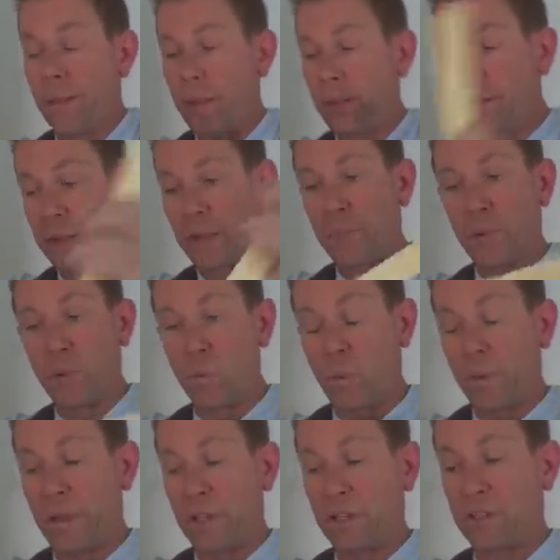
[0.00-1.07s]
Now, the beauty
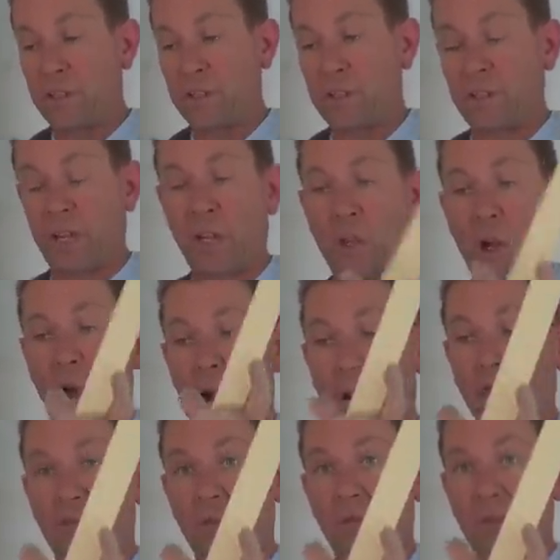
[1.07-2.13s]
with this, say you've got
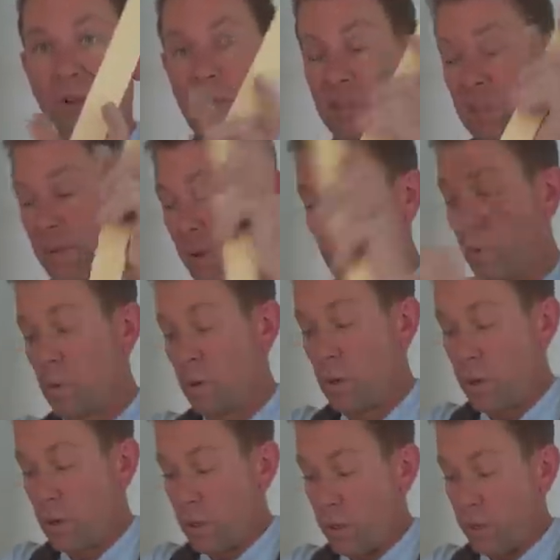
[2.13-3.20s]
130mm
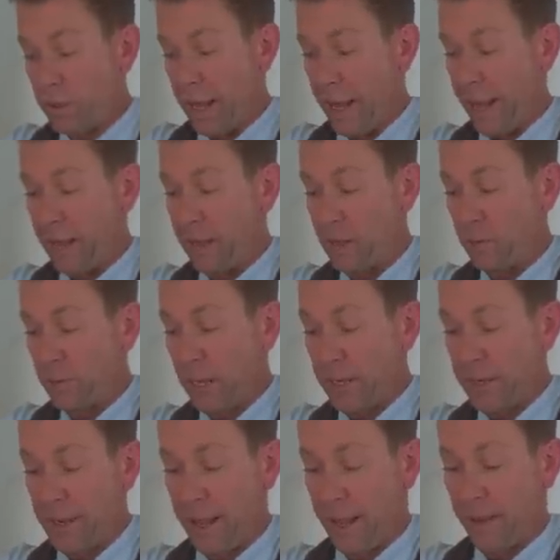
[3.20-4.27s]
on that angle
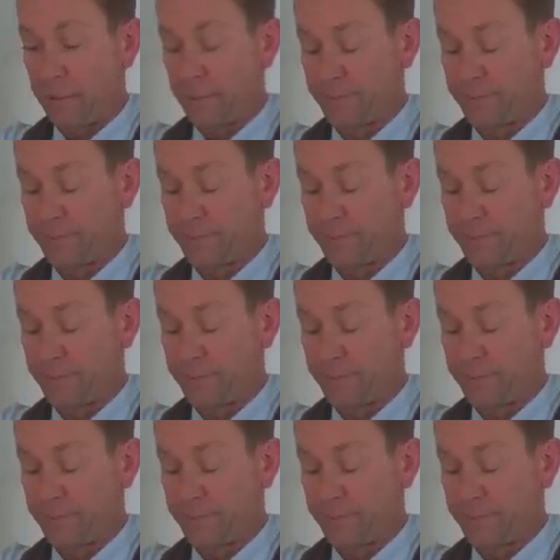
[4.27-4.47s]
down there.